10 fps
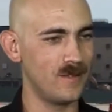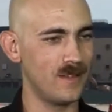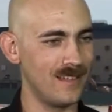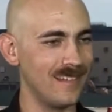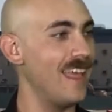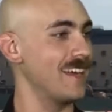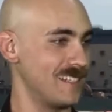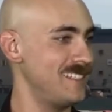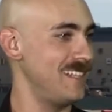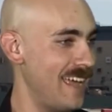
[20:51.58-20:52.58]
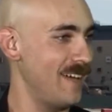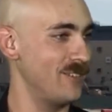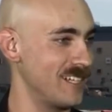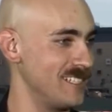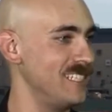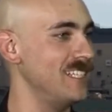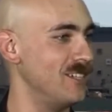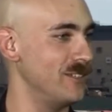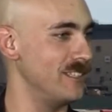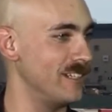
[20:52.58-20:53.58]
elect to have a
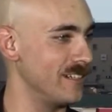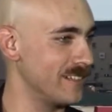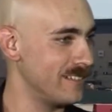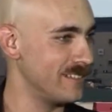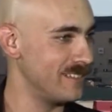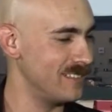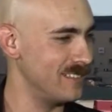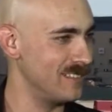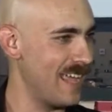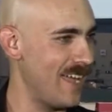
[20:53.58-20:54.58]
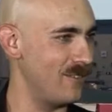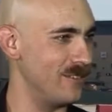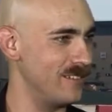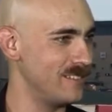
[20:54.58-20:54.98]
casino in their town?